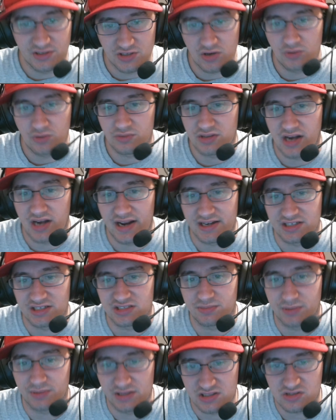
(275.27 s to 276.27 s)
don't, then I
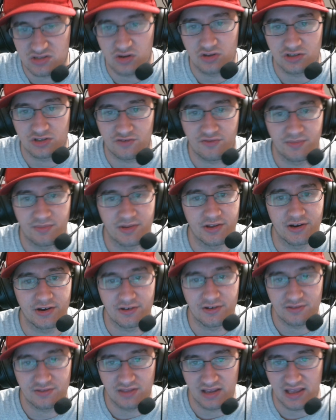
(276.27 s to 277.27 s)
just play this Cauldron
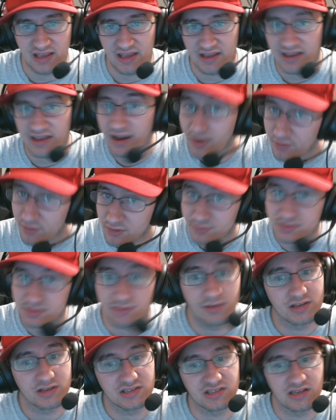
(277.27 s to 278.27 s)
Familiar. They can't counter it with the
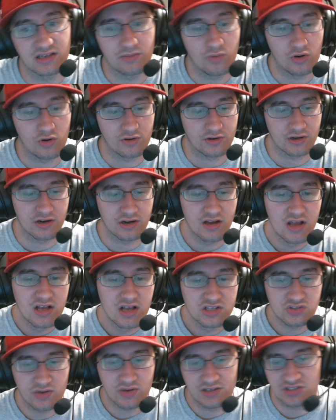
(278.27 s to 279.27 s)
Mausoleum Wanderer,
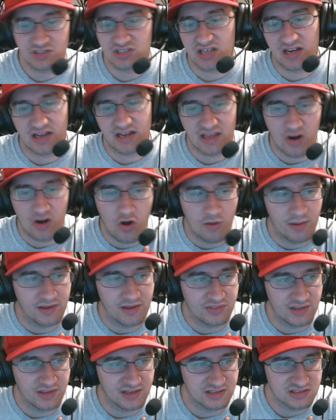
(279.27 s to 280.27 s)
so I just kind of get all my
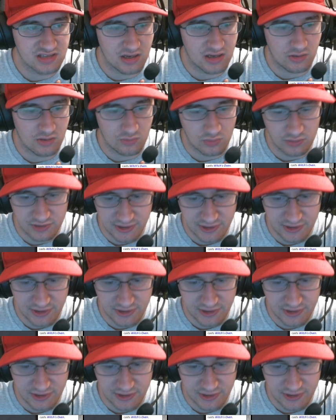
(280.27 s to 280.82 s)
things kind of rolled